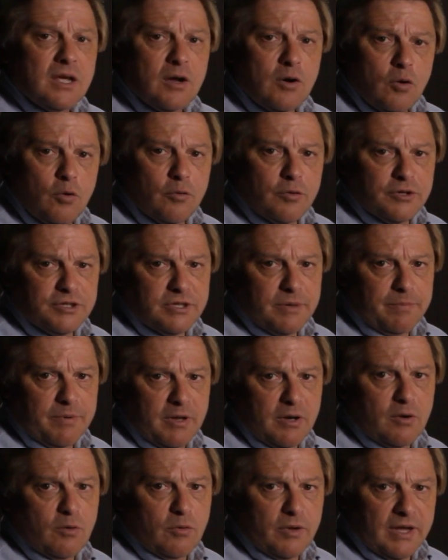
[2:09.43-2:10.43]
ownership,
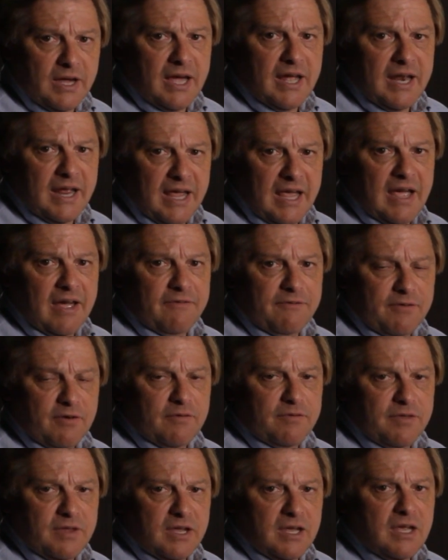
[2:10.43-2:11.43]
he'd only got half
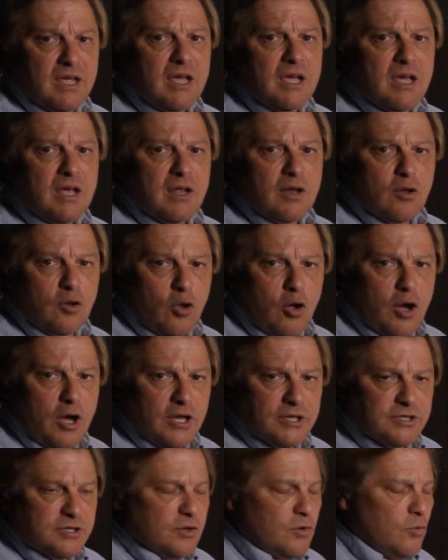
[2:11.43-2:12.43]
of the
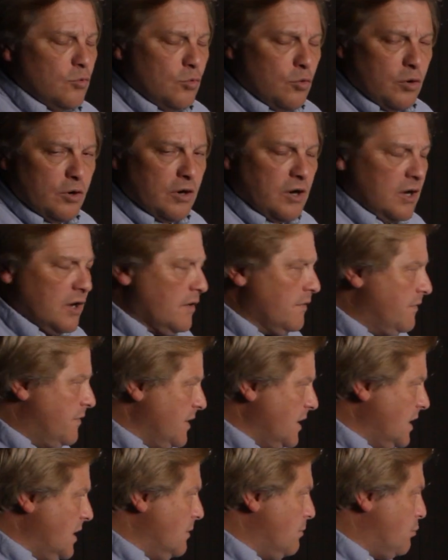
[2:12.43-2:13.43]
loss or of
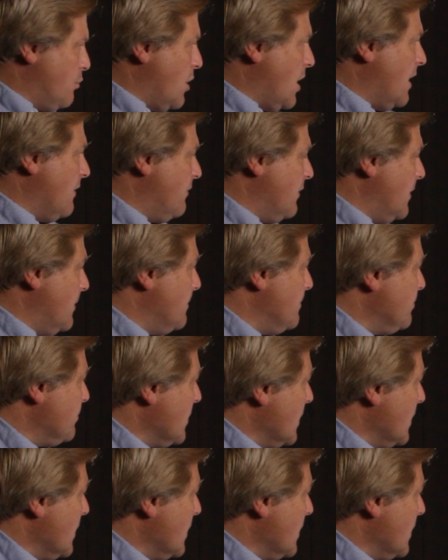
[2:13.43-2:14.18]
the profit.